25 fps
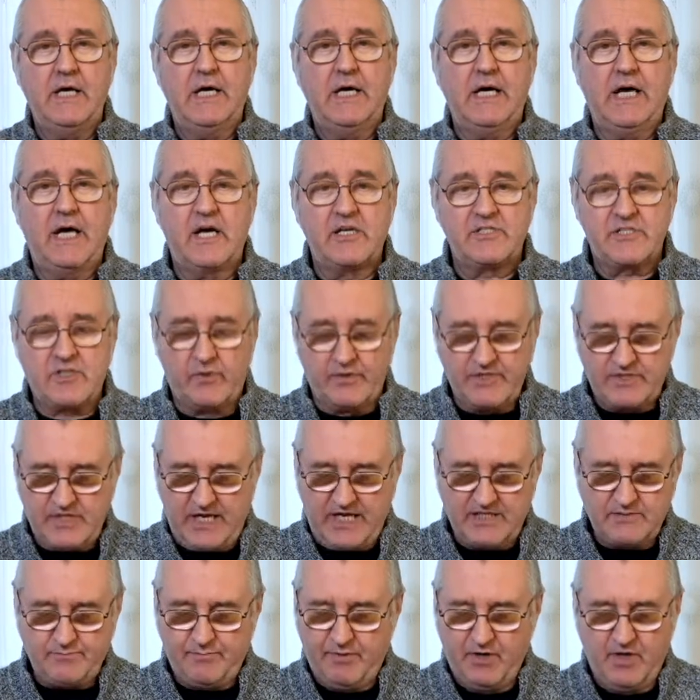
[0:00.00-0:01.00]
uh, so it's,
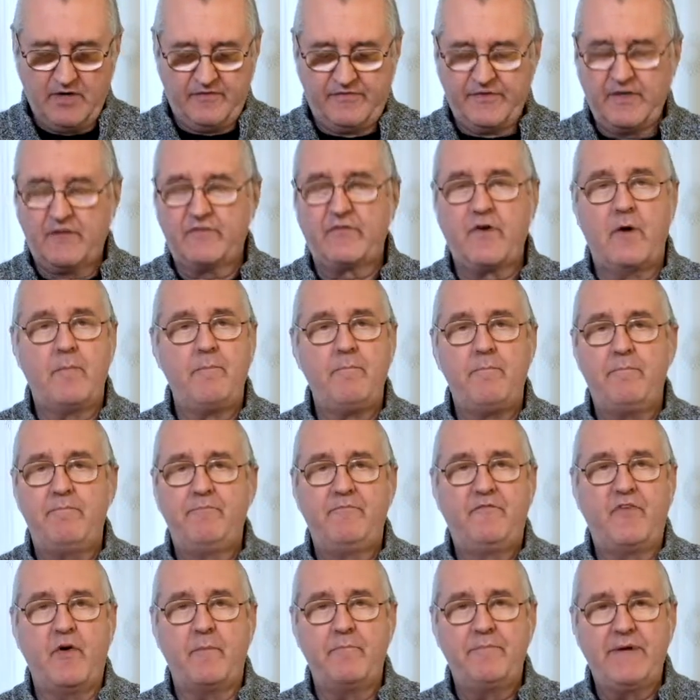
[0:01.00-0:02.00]
it's perfect for
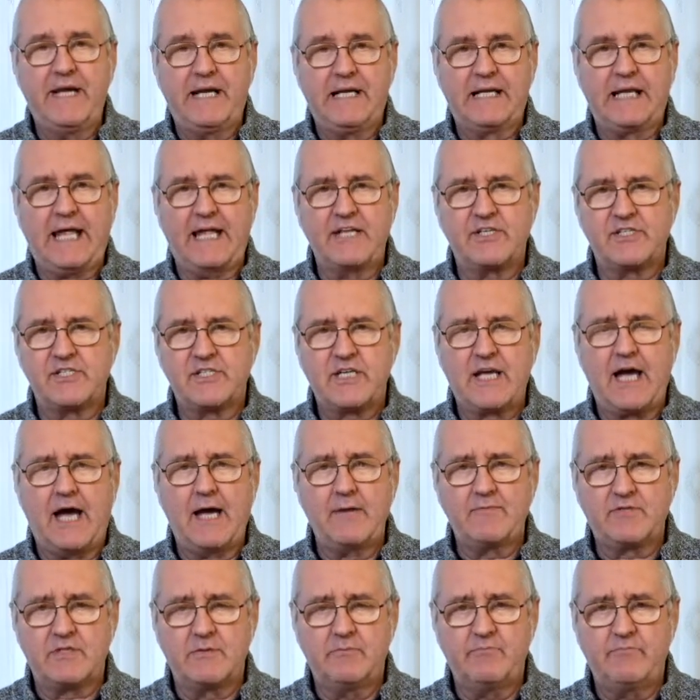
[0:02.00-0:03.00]
for big
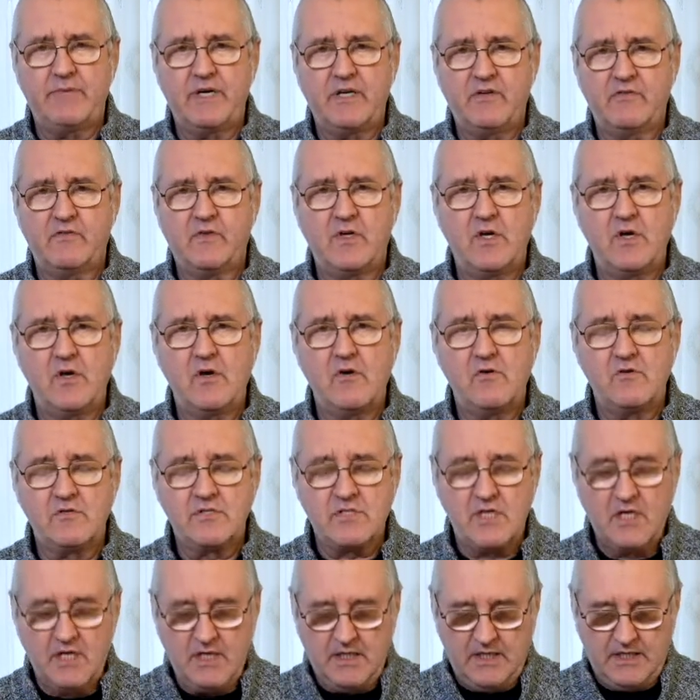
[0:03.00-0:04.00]
landscapes and big views.